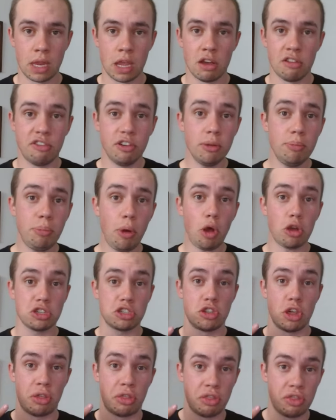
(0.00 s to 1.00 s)
football is
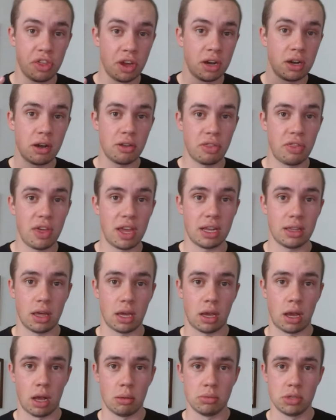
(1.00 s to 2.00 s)
the third thing that
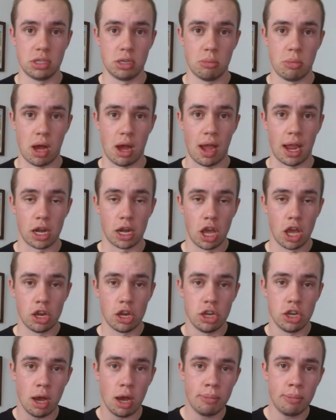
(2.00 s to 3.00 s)
comes to mind.
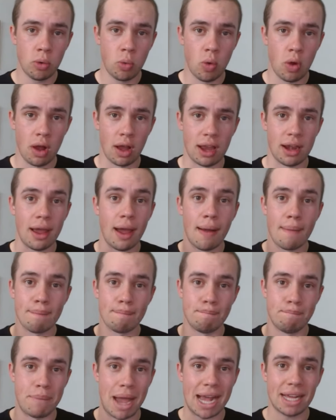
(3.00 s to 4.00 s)
Number one,
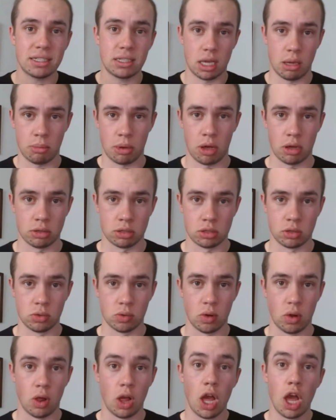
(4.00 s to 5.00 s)
basketball
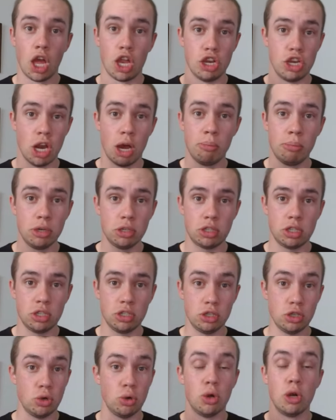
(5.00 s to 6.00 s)
school. Number
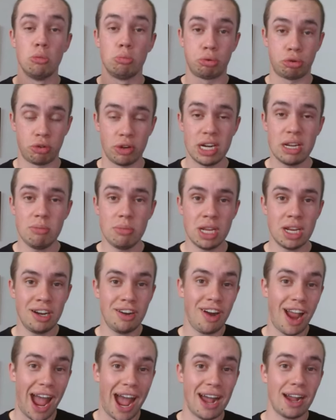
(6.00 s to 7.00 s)
two,
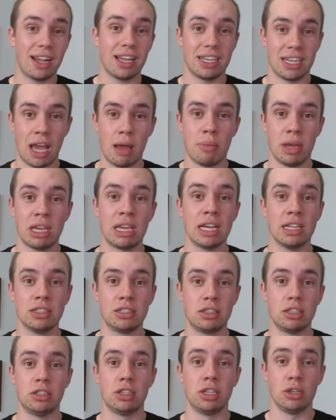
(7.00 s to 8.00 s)
premier academic
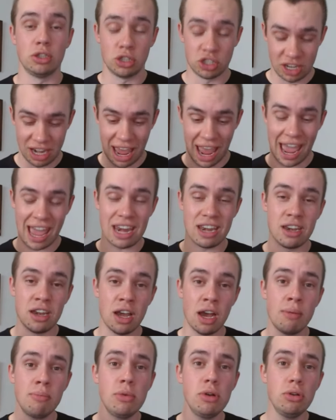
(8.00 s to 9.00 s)
institution. And
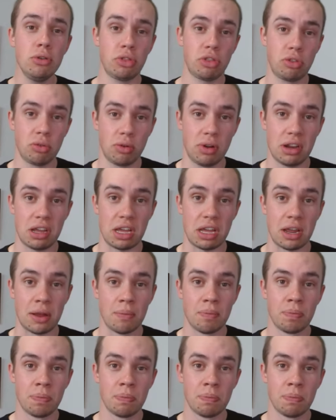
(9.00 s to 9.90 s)
number three,